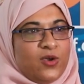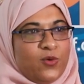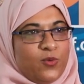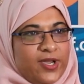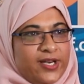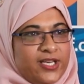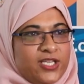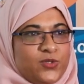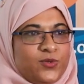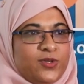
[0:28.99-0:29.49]

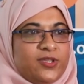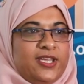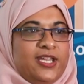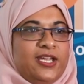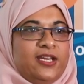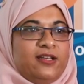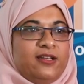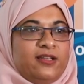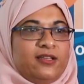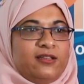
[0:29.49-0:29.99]
One is
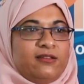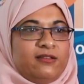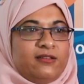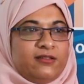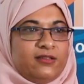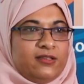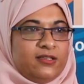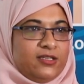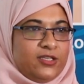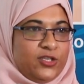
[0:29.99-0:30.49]
within
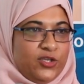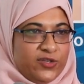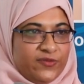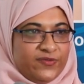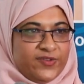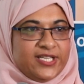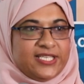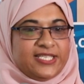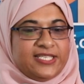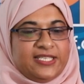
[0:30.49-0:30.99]
the
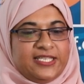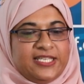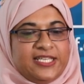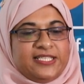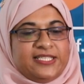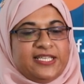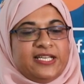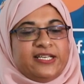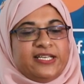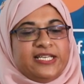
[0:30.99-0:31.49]

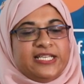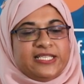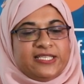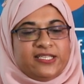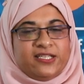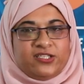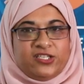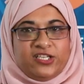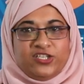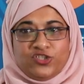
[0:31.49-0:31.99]
universities and
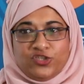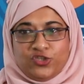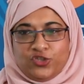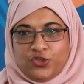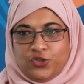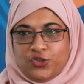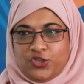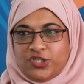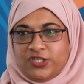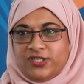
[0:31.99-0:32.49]
research
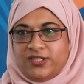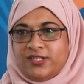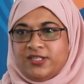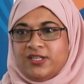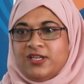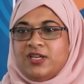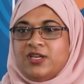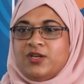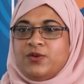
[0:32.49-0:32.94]
institutions,